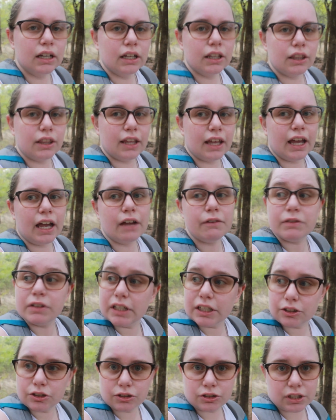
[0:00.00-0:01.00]
They have a
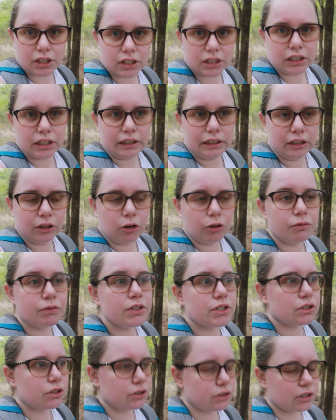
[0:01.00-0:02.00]
nature center, or
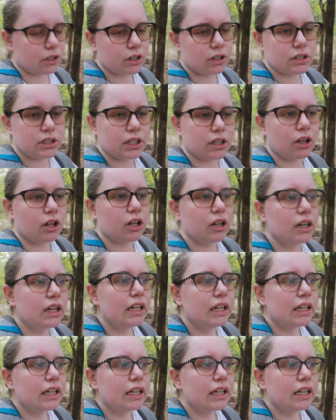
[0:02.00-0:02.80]
visitor center as they call it.